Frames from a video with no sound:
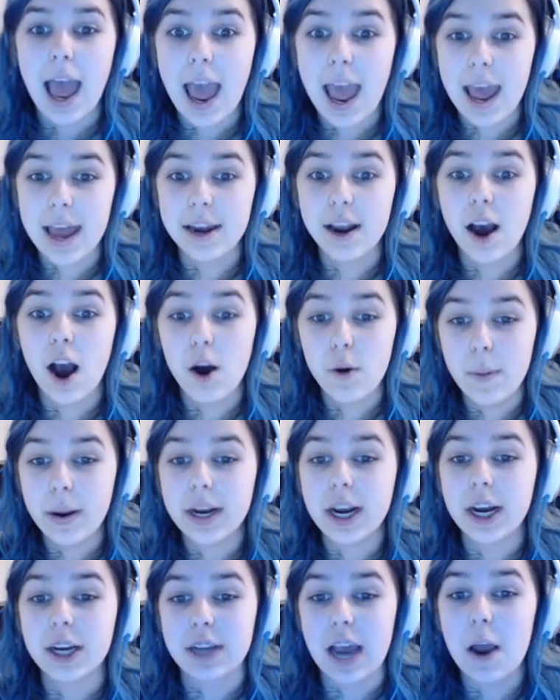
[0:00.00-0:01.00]
And oh my
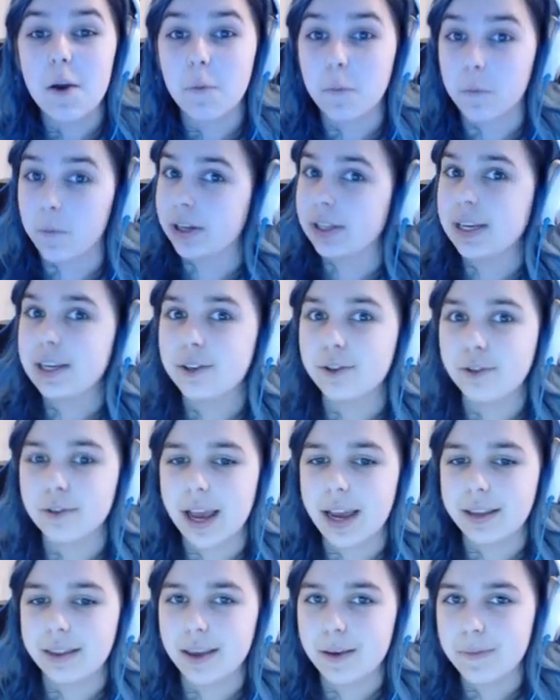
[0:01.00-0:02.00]
gosh, I really do
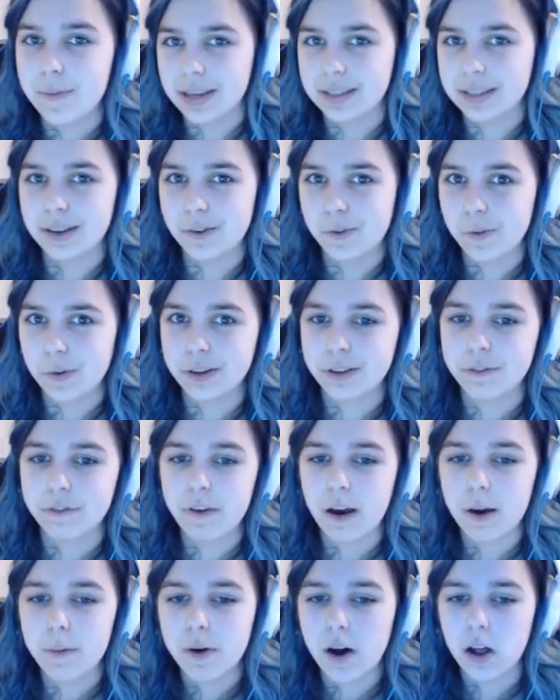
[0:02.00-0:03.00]
like The Amazing World of
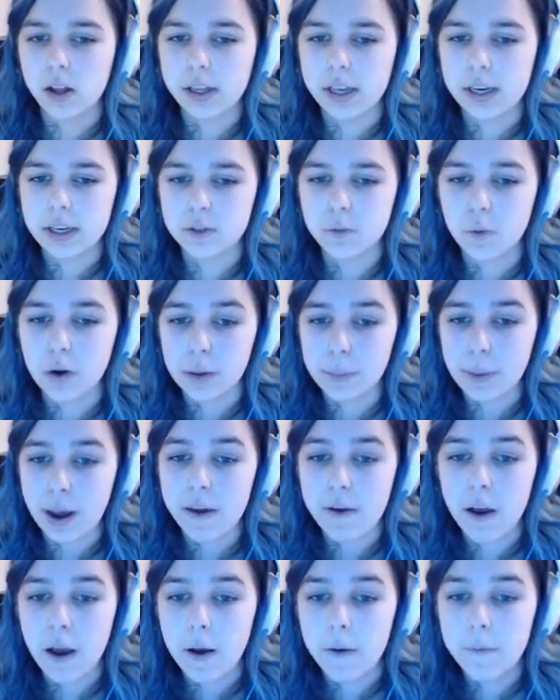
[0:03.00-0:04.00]
Gumball. It is one of
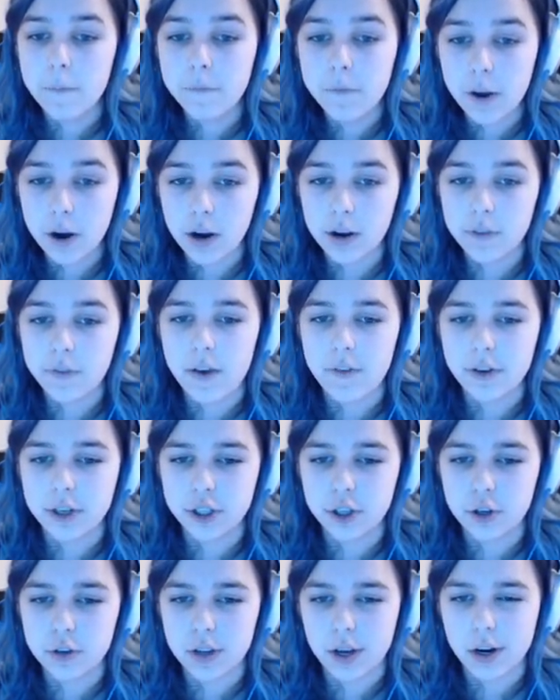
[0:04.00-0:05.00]
my very favorite
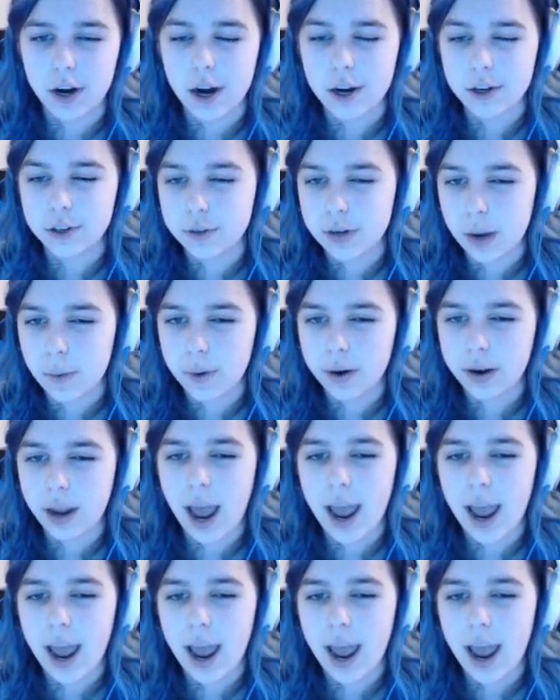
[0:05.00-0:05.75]
shows on Cartoon Network.